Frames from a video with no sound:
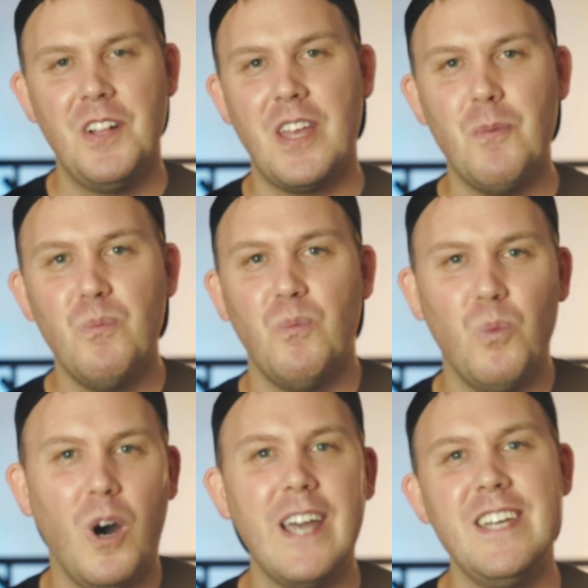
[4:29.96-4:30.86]
And
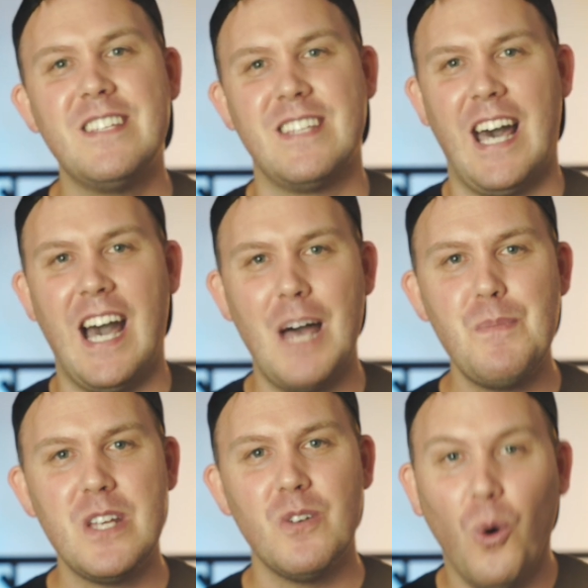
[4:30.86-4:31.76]
why is that? I
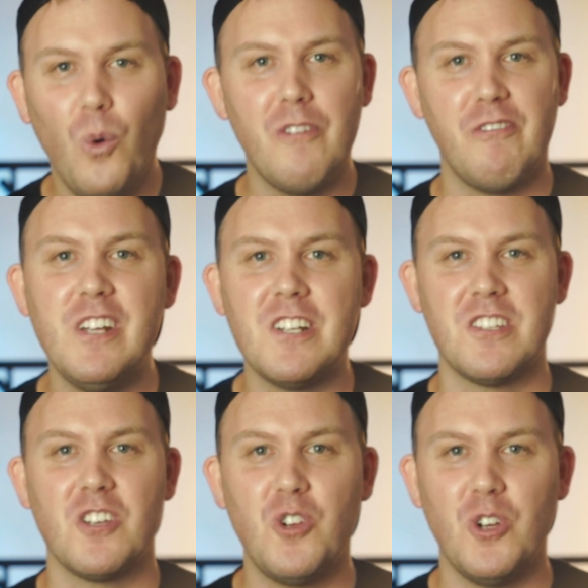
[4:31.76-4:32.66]
mean, all the
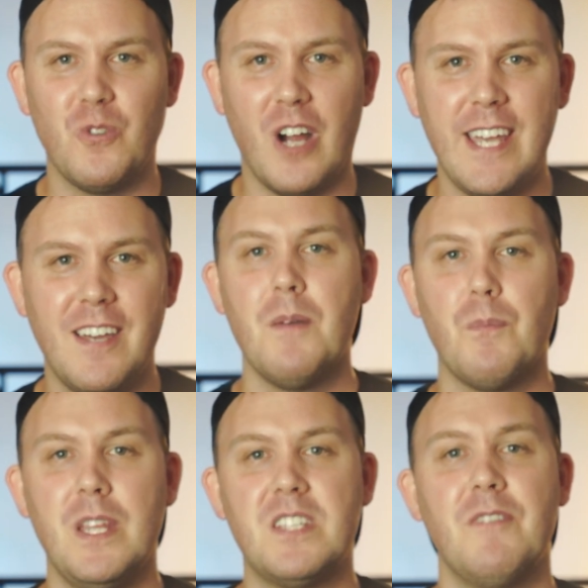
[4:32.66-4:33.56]
features are good, right?
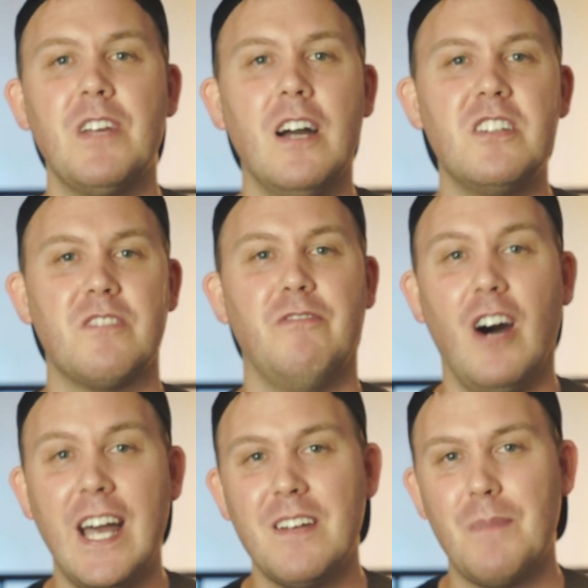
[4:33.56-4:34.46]
But there's something I just
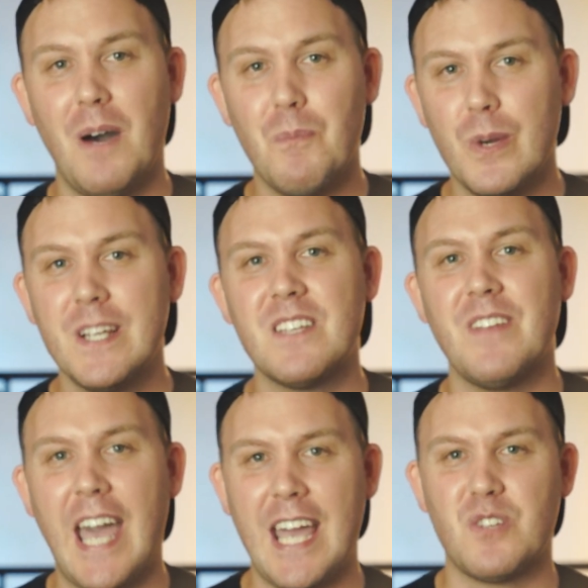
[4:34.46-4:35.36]
find about bringing
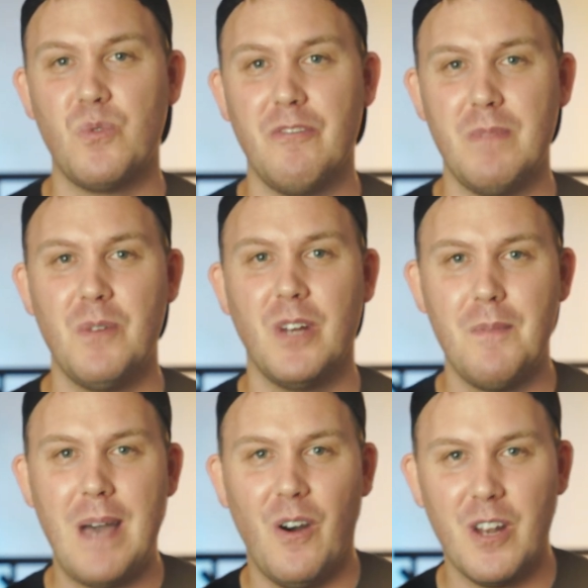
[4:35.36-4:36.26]
something extra with me when
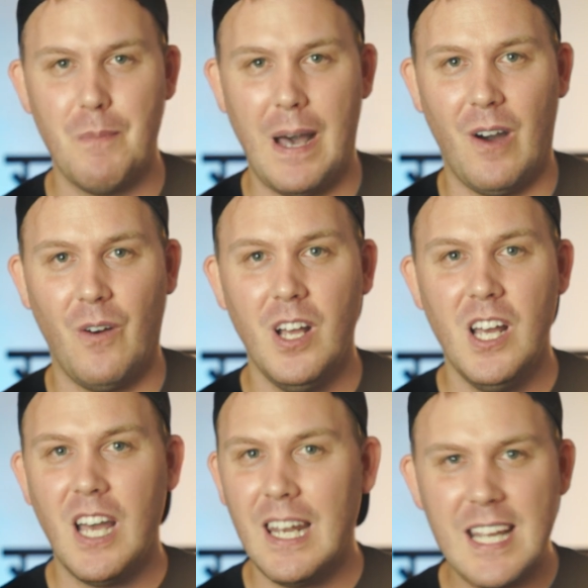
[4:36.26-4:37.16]
I'm out and about.
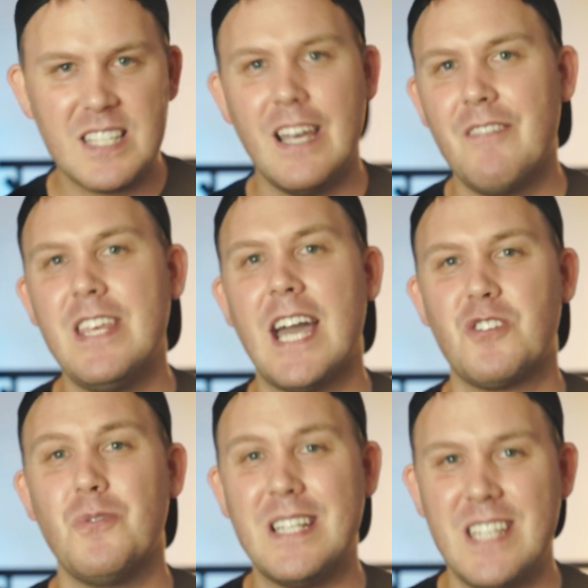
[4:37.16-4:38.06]
Unless I have the
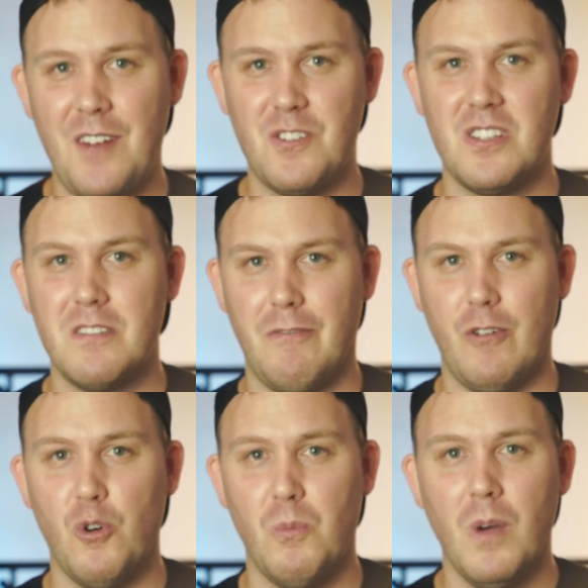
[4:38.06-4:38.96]
actual intention to
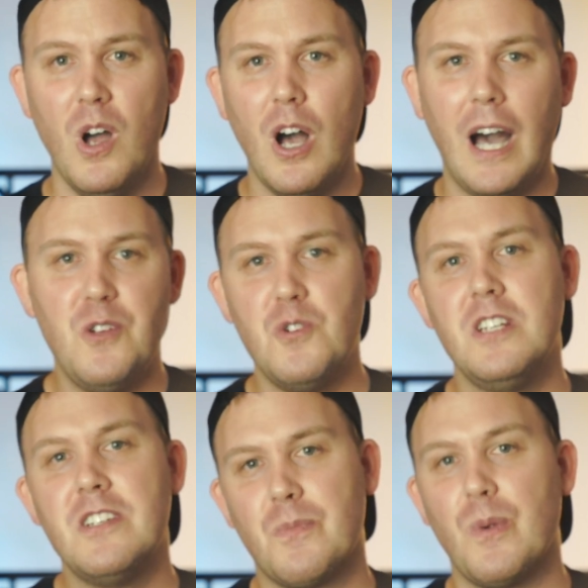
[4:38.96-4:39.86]
film, I
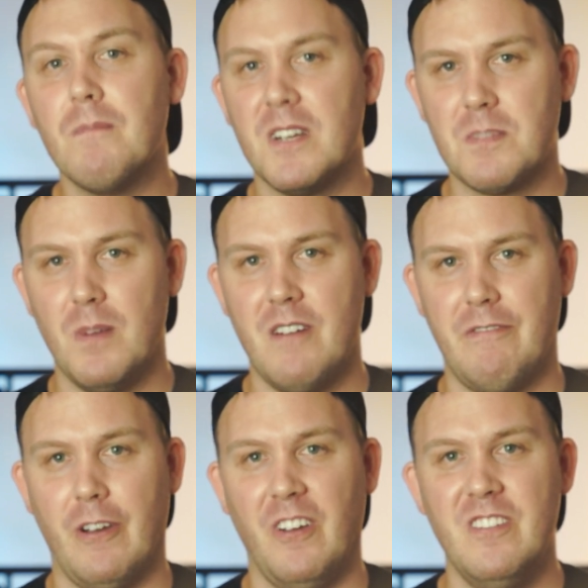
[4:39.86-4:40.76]
usually just bring my
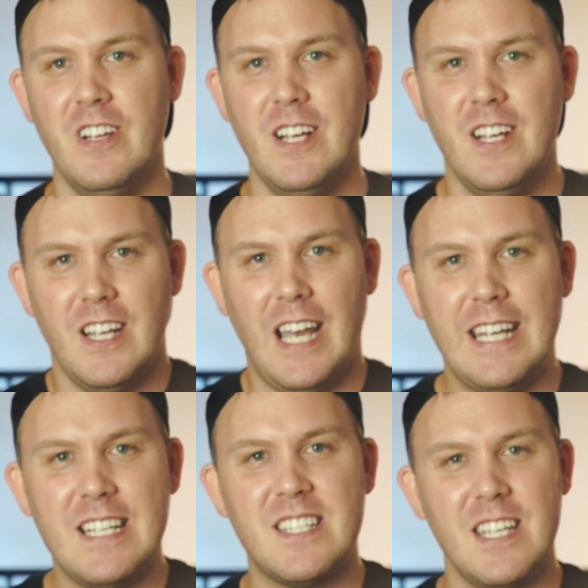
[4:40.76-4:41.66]
smartphone,
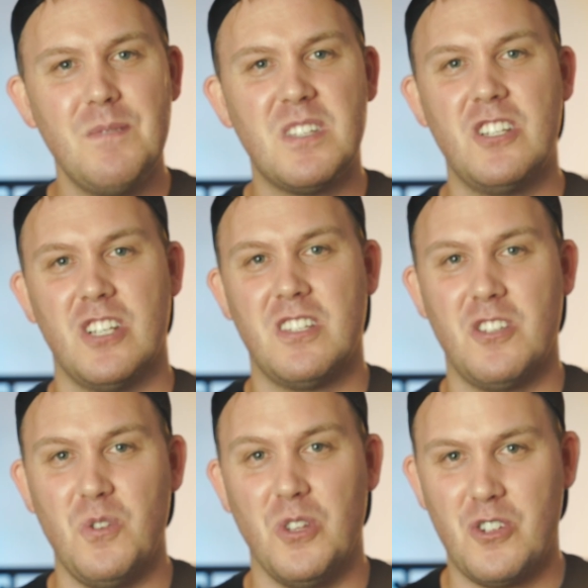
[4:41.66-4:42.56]
and it seems to just
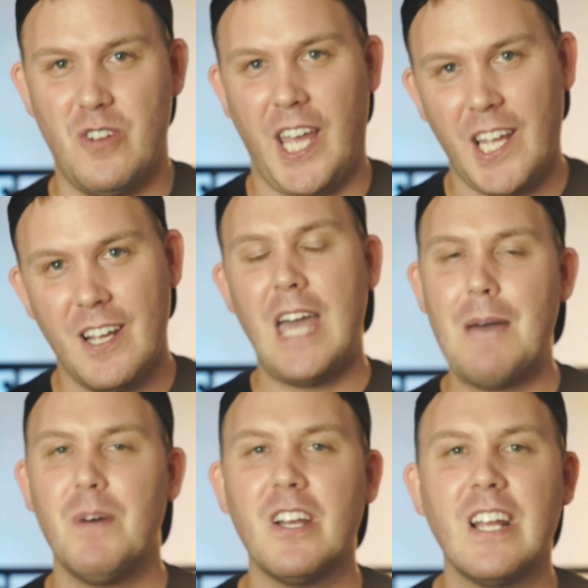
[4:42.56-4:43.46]
do the trick.
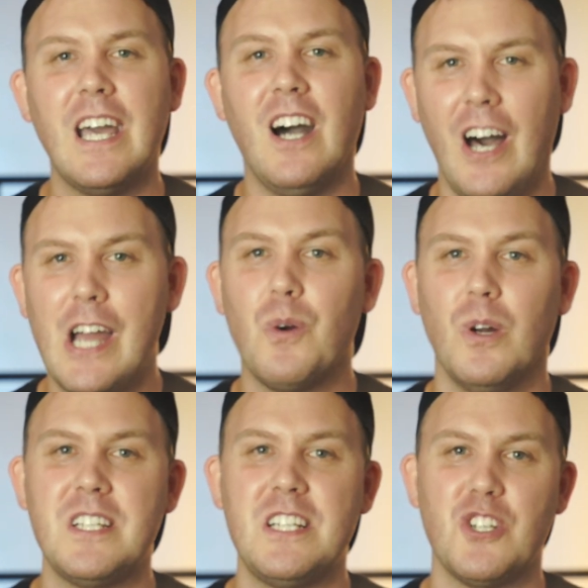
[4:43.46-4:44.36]
Am I gonna get higher
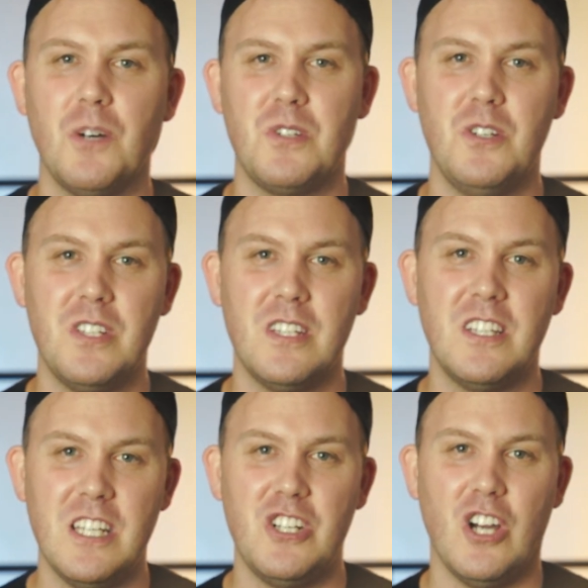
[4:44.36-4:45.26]
quality shots using the
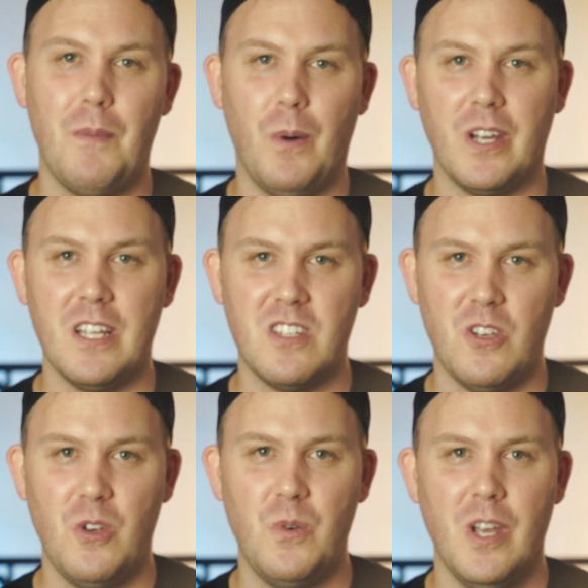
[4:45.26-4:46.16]
DJI Pocket
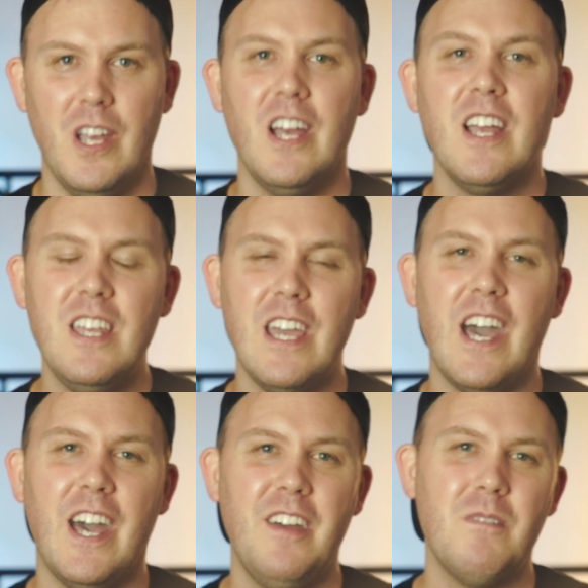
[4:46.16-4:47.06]
2?
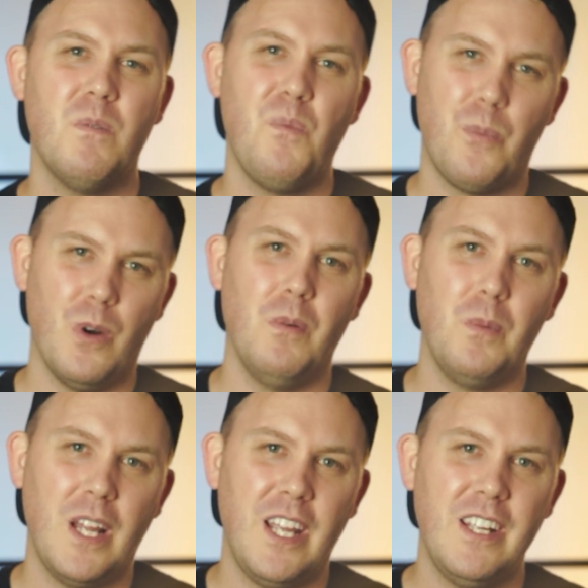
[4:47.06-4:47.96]
Yeah,
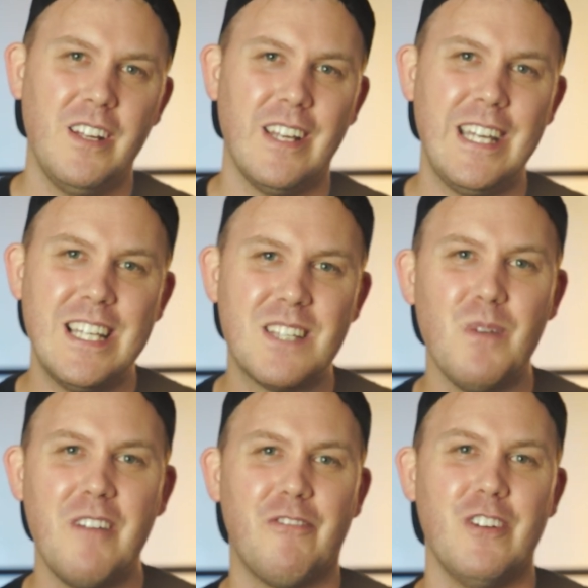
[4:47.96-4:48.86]
probably. Is
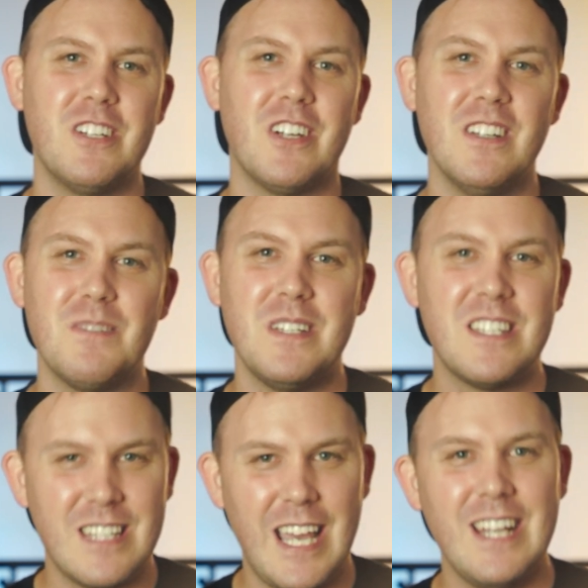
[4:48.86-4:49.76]
my footage going to be
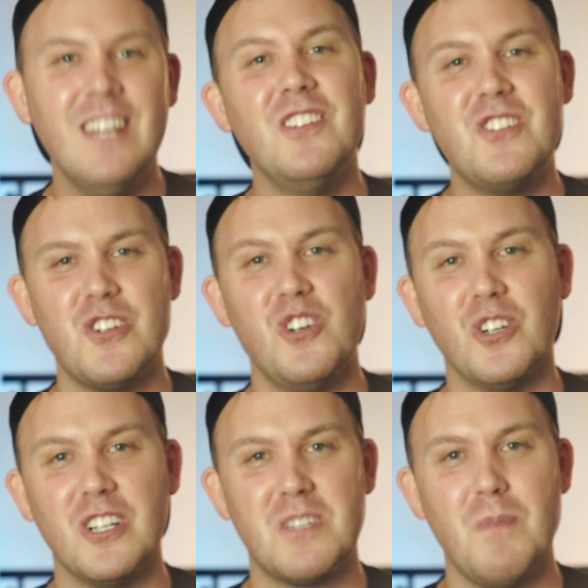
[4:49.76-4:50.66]
steadier than shooting
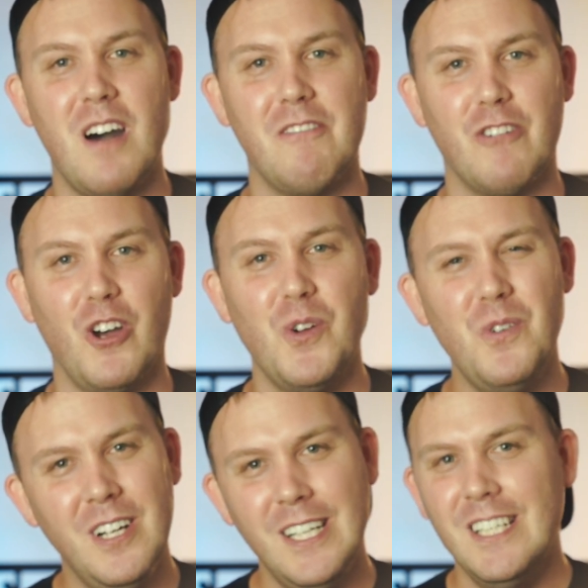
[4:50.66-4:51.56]
on a smartphone?